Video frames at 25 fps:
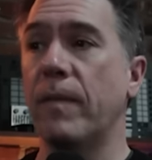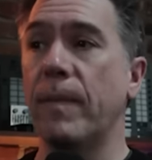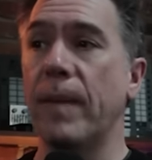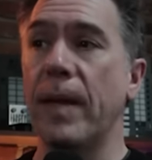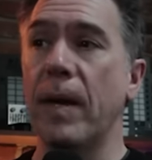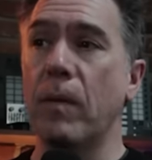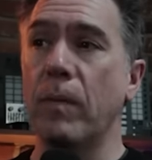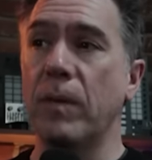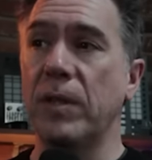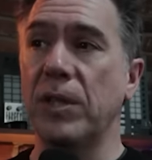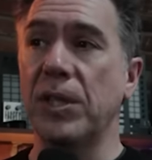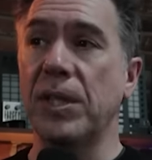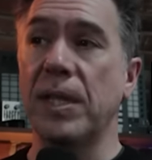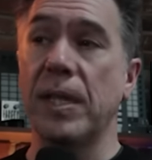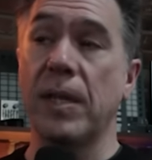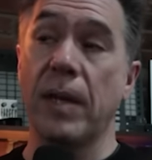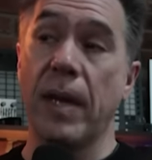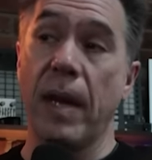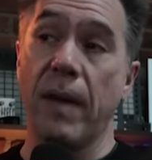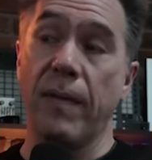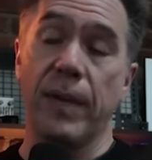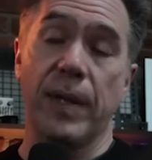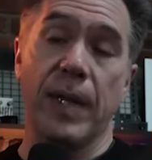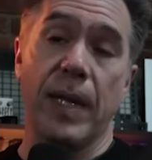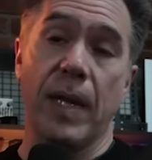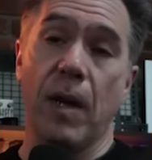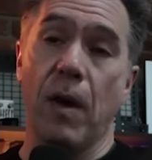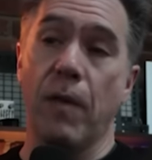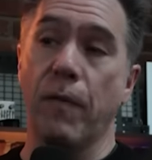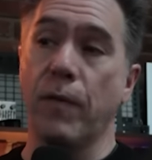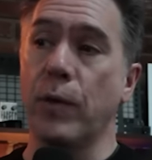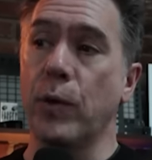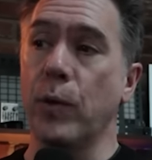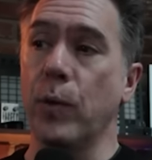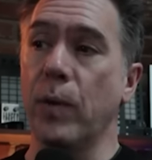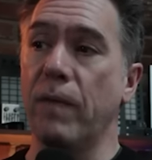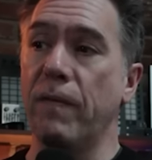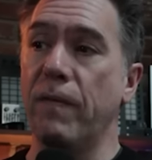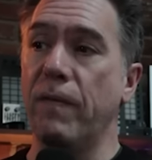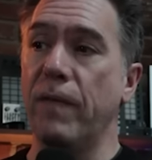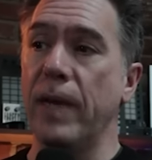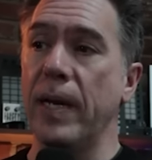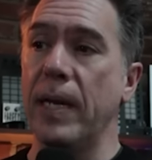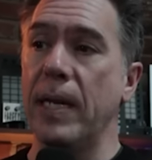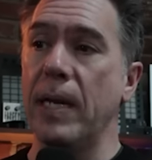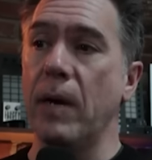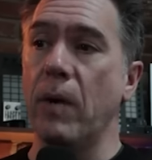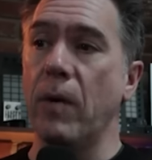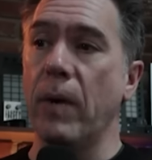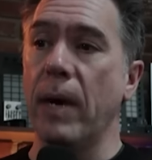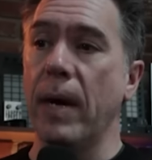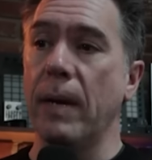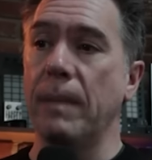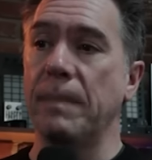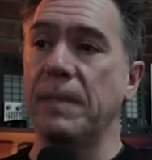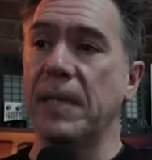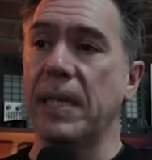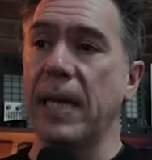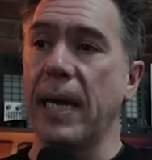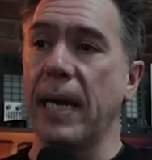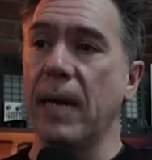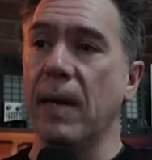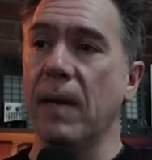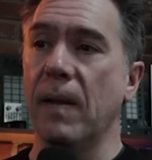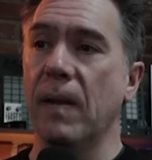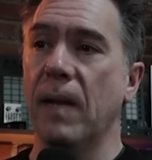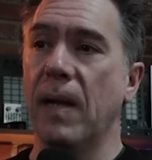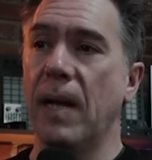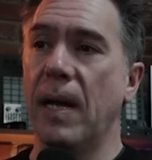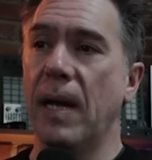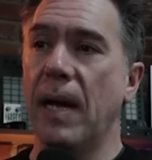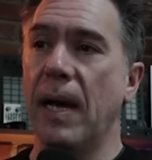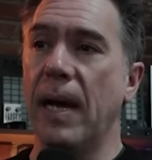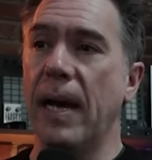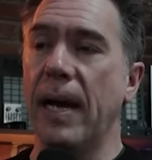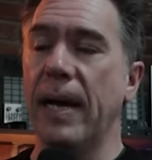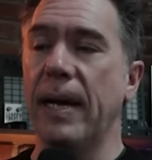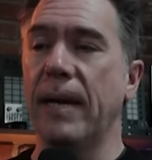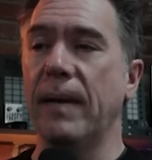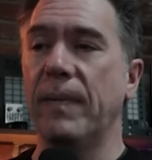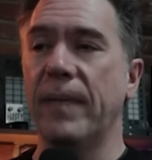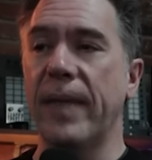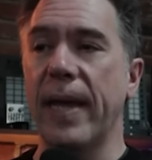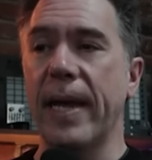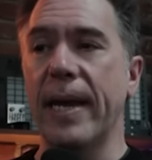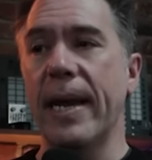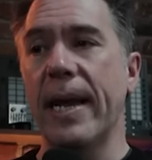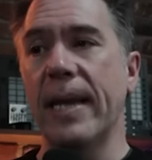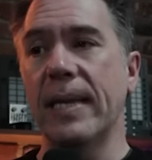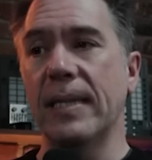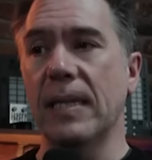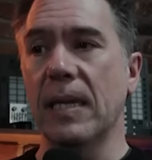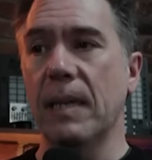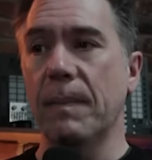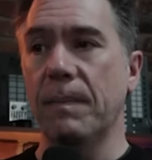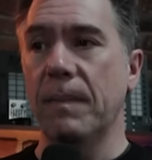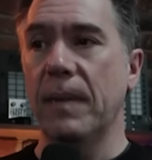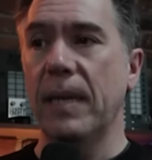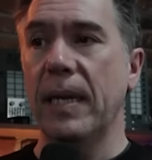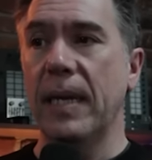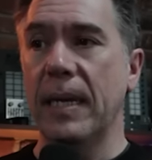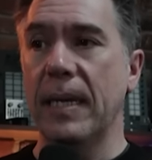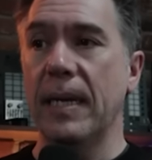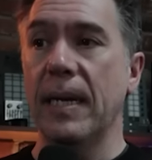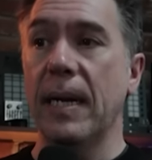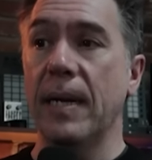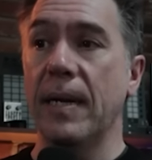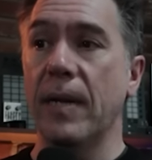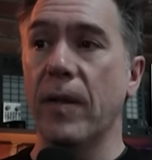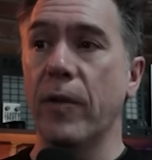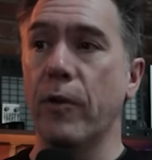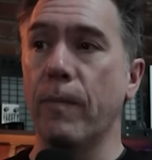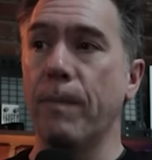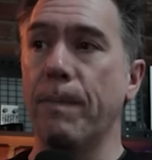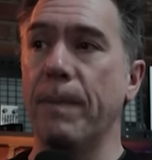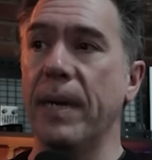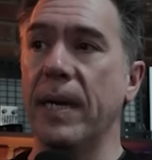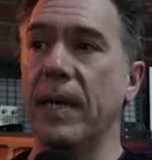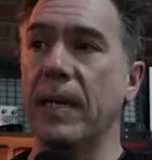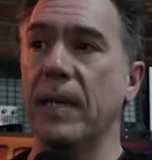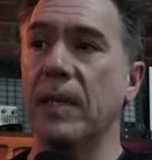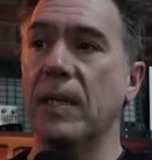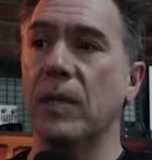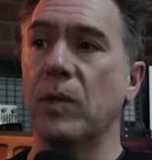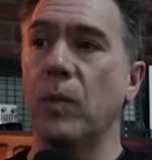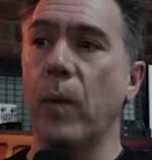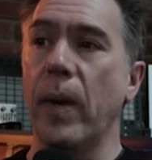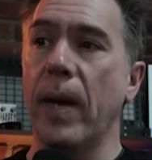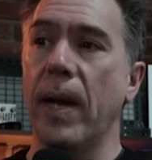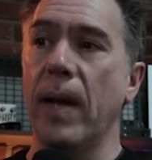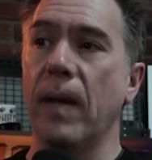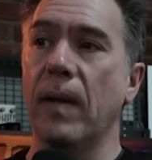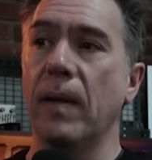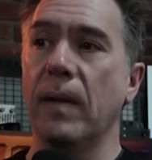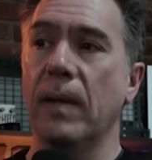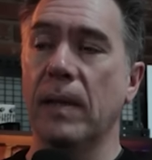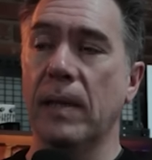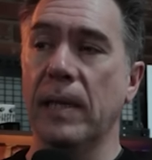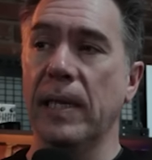From there, we just took everything over to a video upscale uh, that ends up in another bin as well.